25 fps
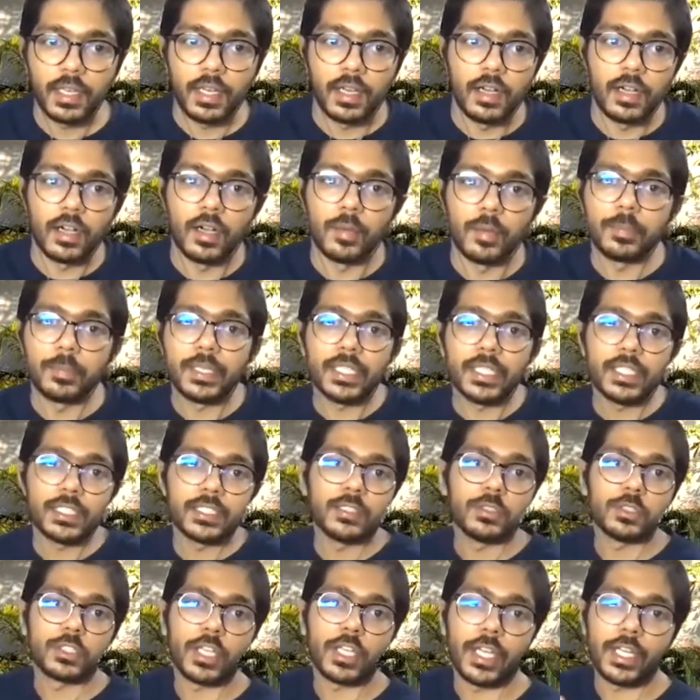Please do
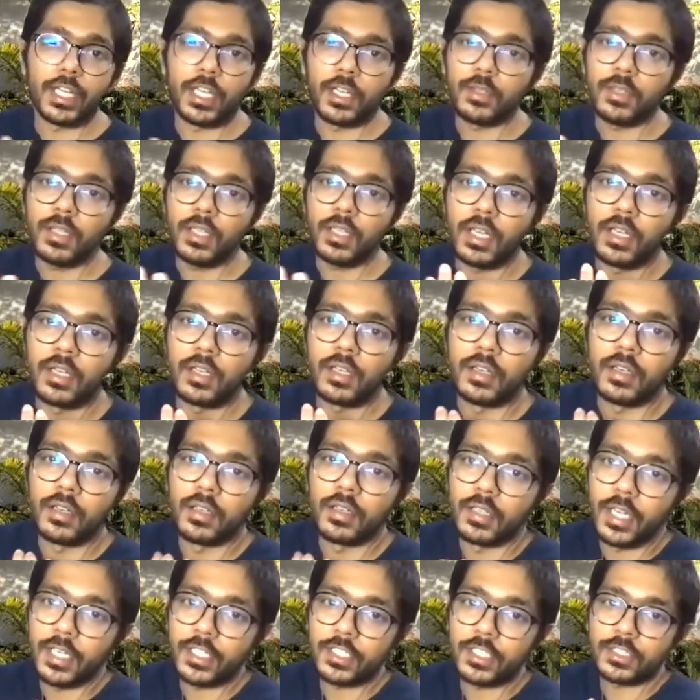try it out.
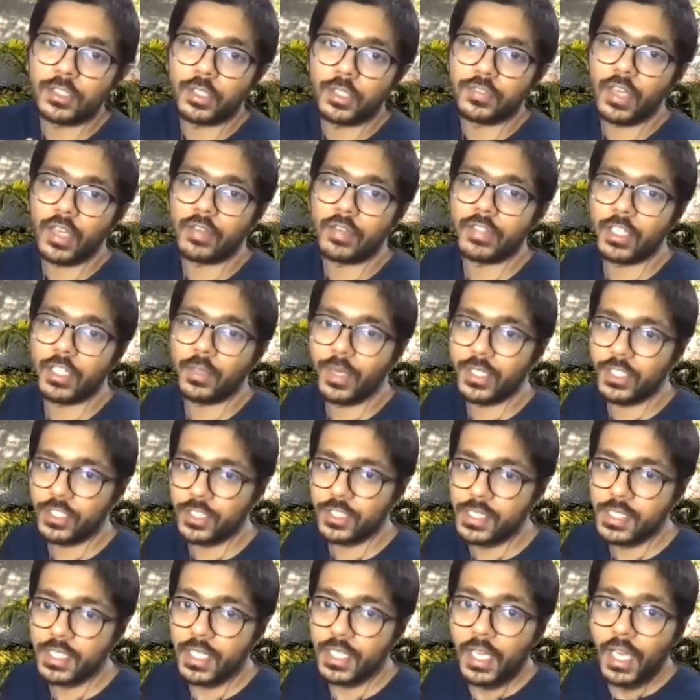Let us know if you have any
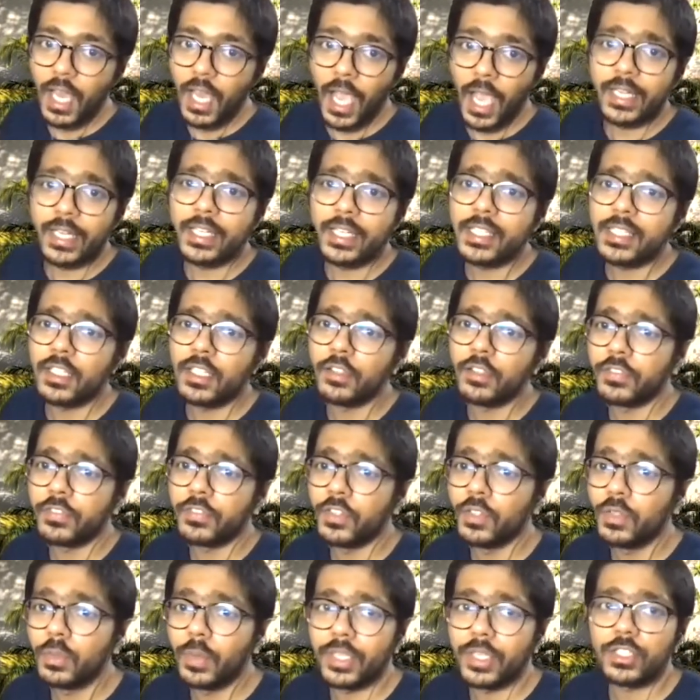questions. I did see a few
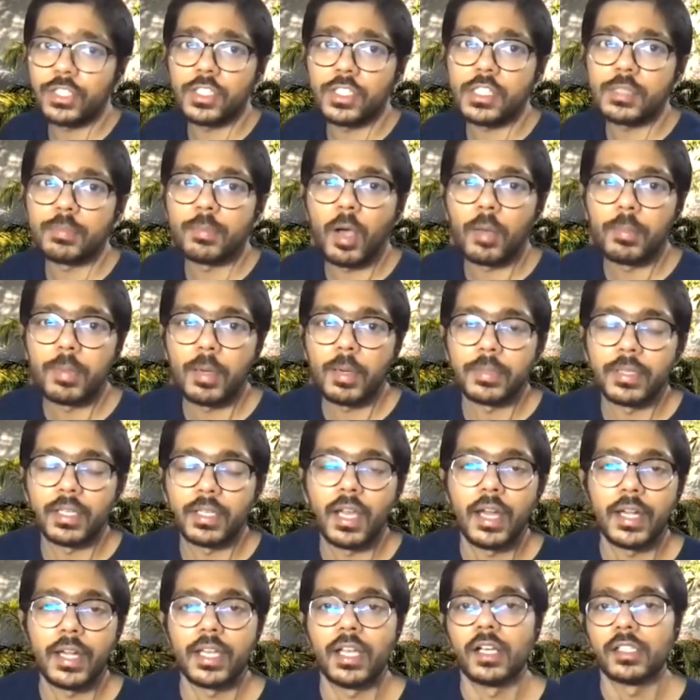questions pop up
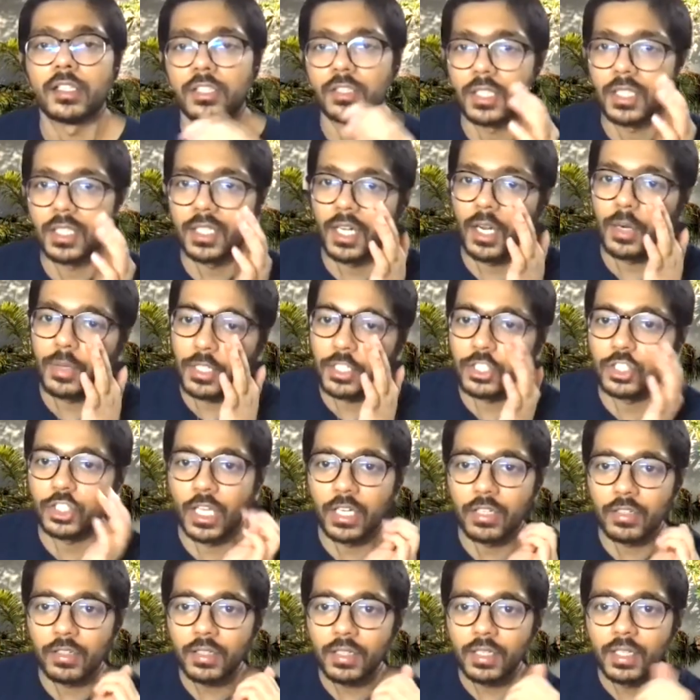regarding Hasura Cloud in
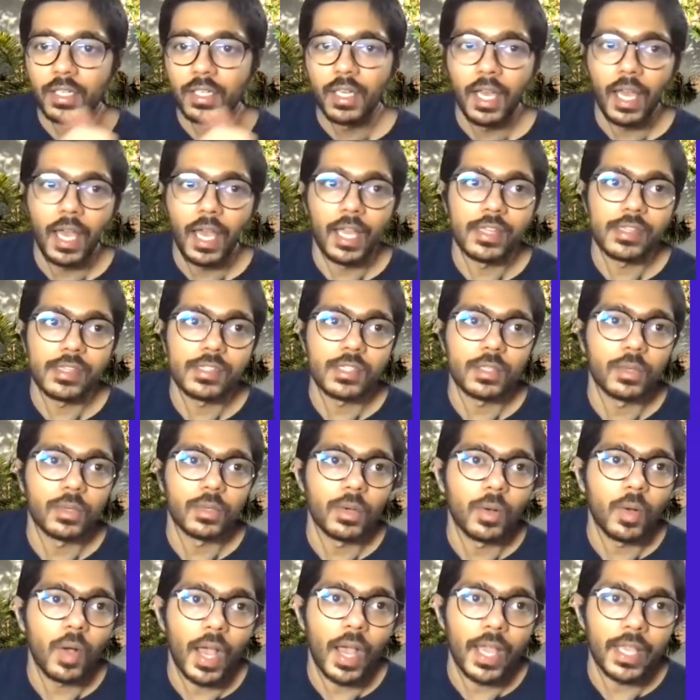general, and
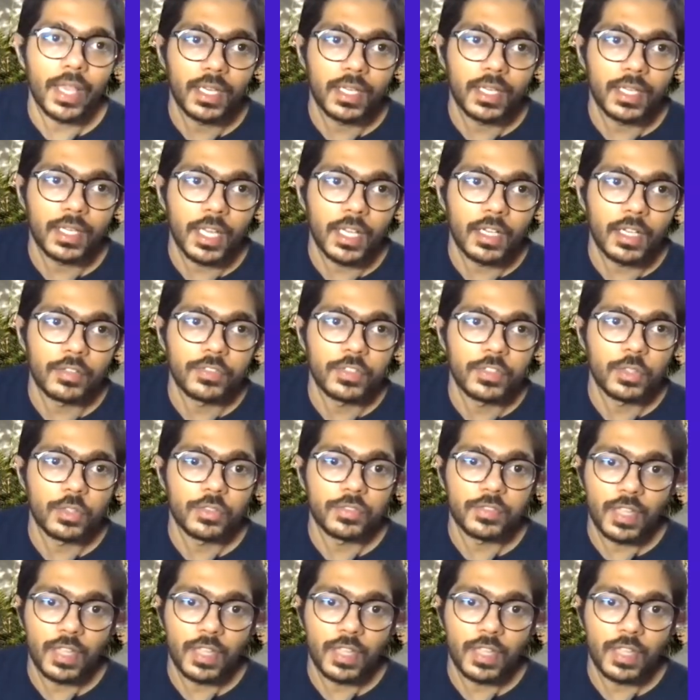so I can take a few of them